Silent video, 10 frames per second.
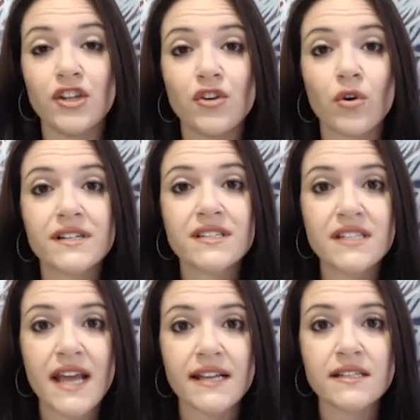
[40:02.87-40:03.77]
York
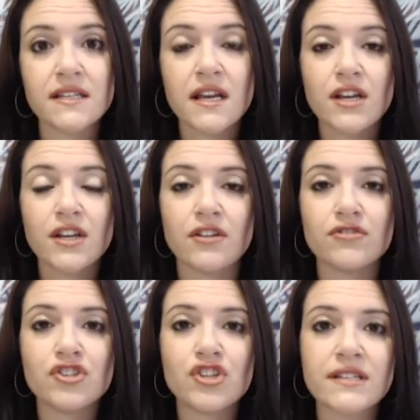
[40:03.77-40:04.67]
State,
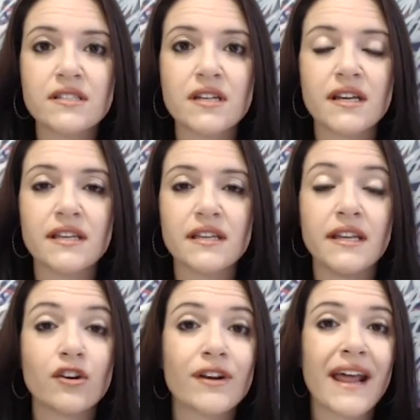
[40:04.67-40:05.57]
just a
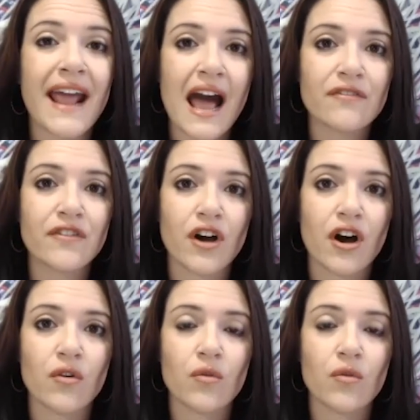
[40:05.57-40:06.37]
year and a half ago,